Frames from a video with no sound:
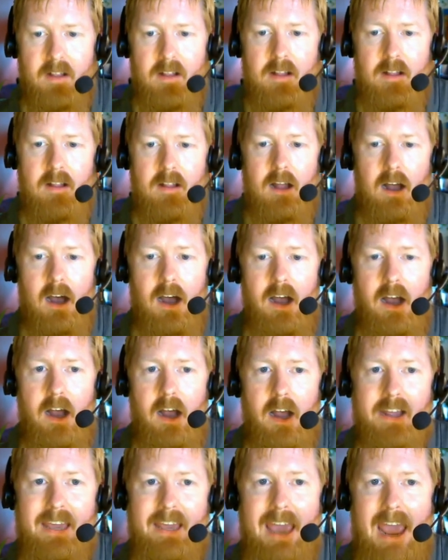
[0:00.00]
A
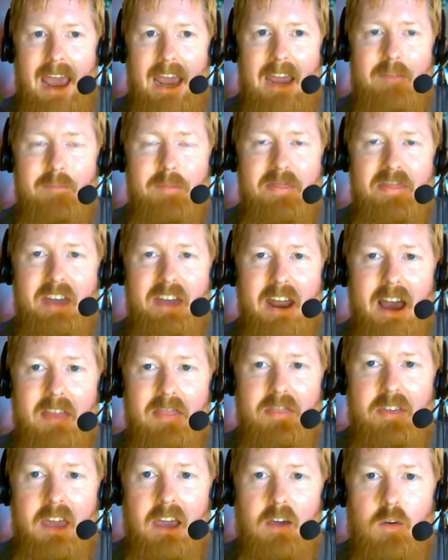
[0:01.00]
game that I
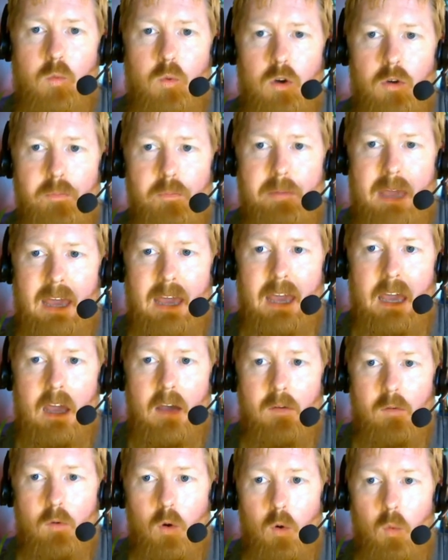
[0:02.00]
think will be
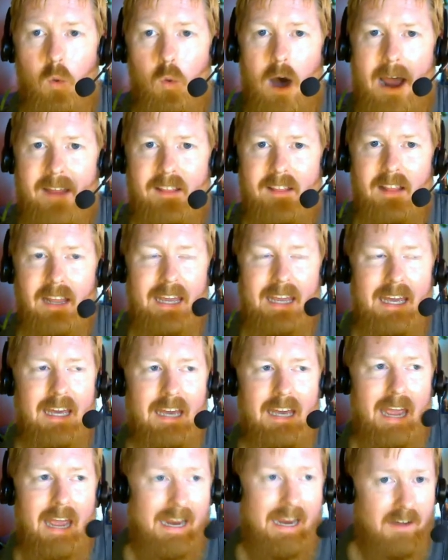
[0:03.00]
widely
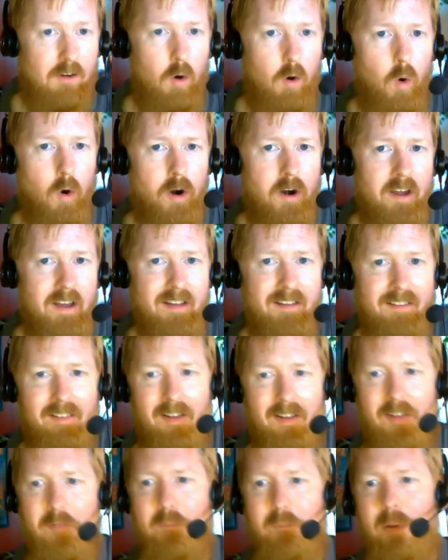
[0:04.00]
ignored
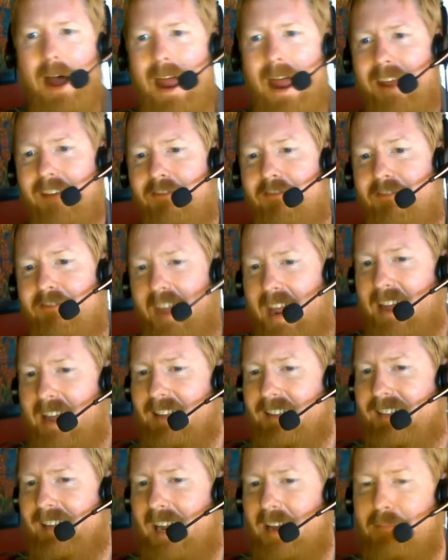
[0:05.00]
by fans
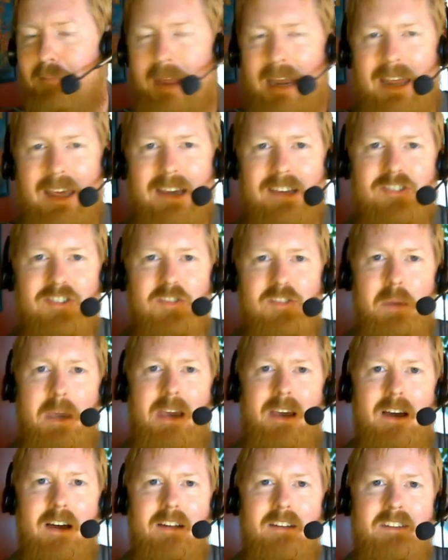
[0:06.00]
and media just
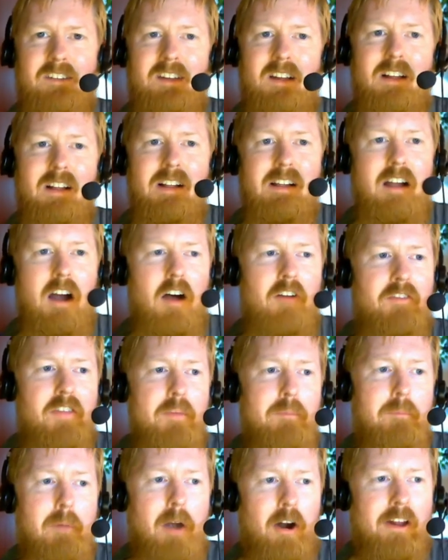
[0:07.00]
because of the
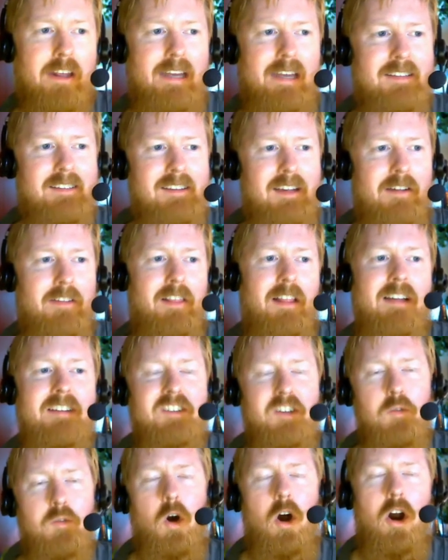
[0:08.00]
markets, unless
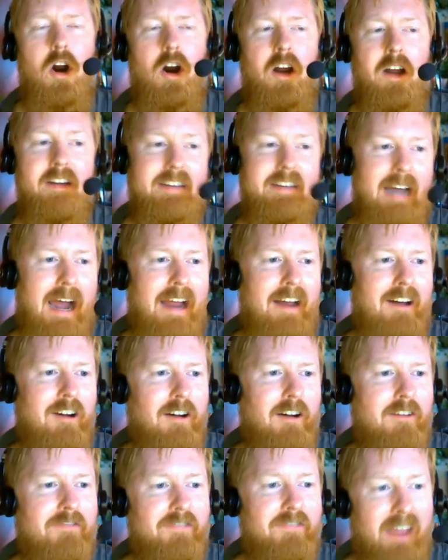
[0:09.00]
you are a diehard
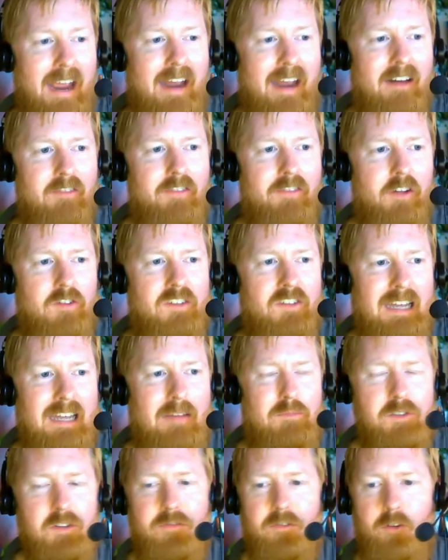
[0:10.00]
fan of those teams,
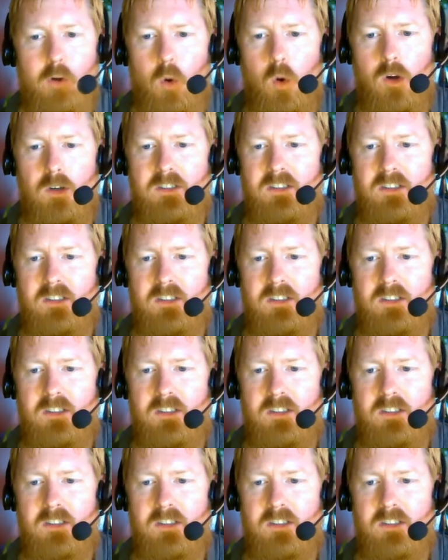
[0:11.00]
of course.